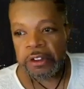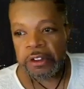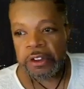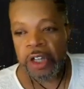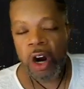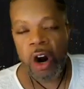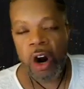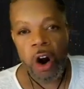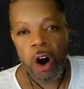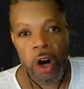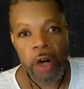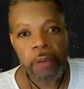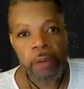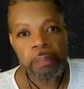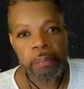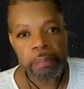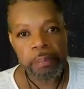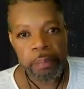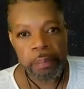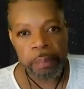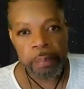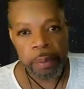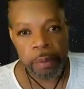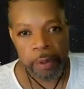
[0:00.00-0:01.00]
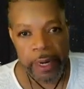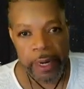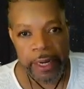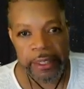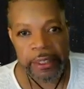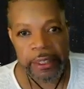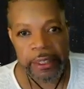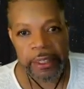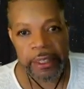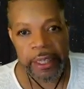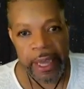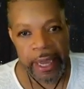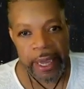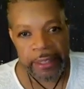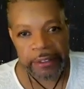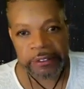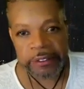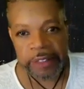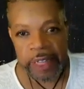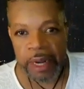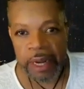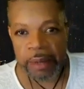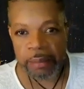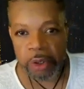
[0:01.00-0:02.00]
your heart breaking as
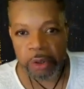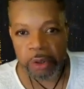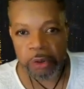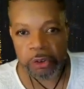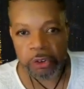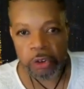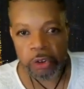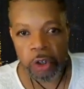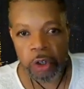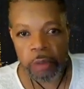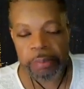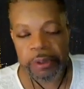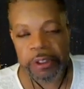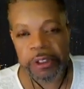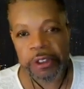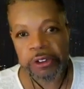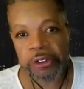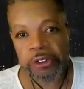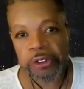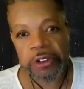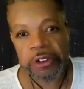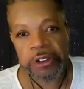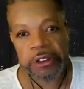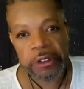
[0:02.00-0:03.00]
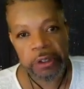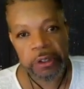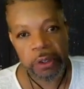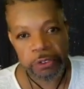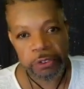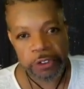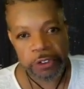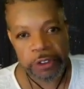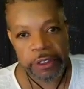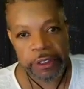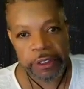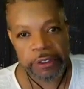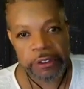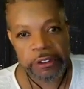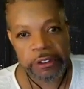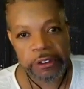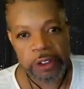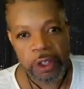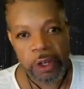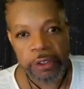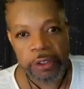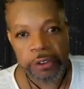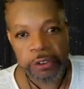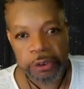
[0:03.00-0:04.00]
time goes on, because you see those things
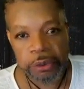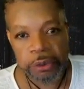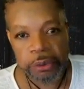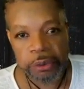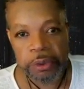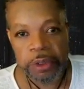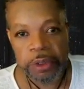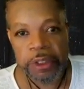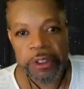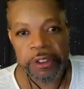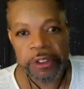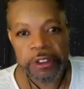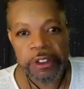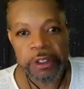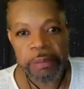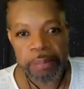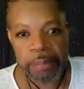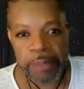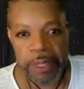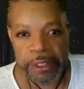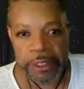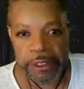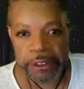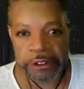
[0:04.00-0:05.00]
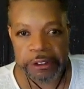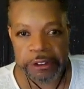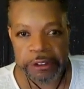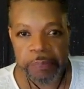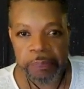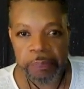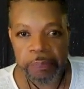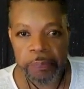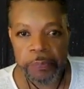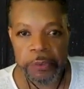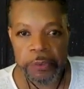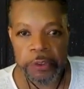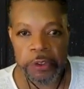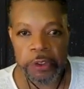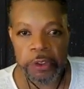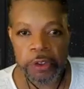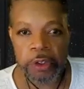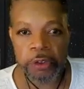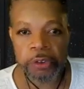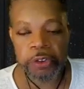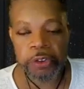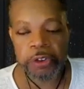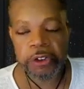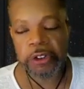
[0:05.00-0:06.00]
start to diminish.
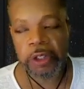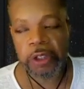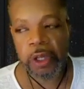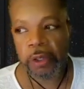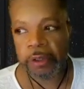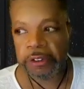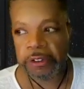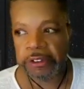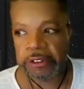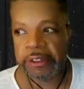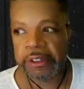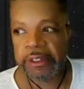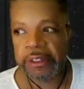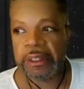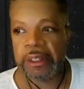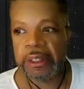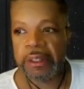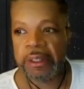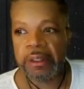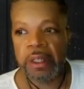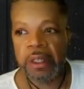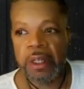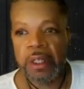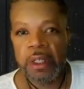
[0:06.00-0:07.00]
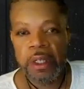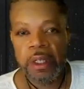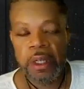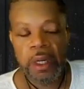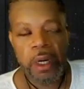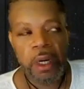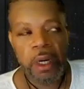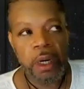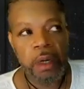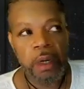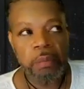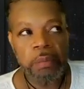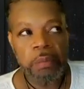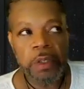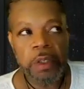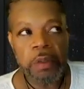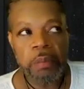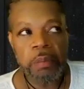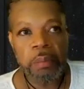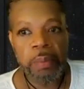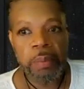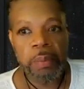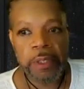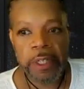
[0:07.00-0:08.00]
You start seeing
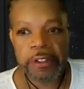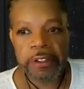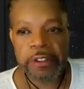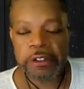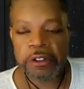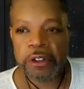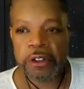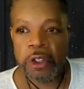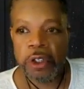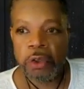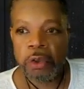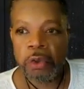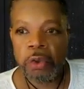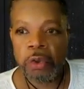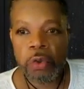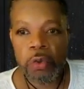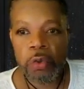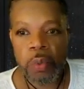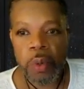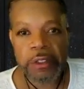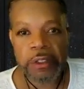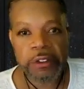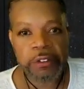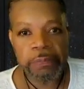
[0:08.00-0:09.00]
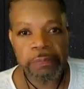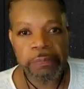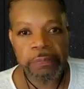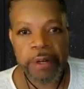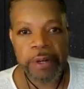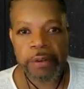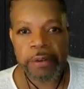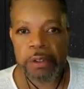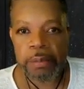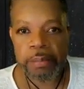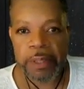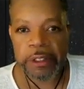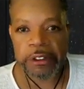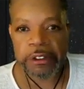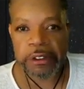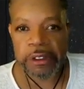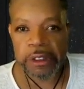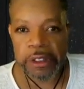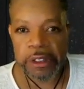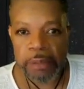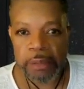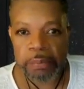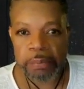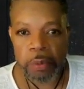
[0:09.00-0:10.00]
brothers who once very much
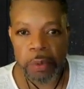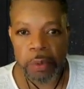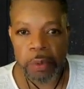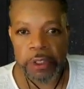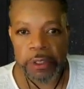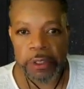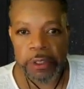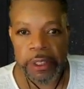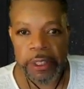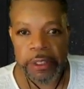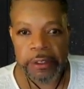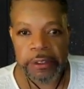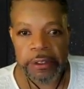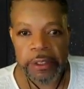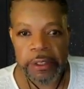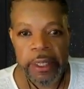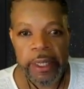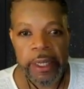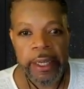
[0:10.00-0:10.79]
loved one another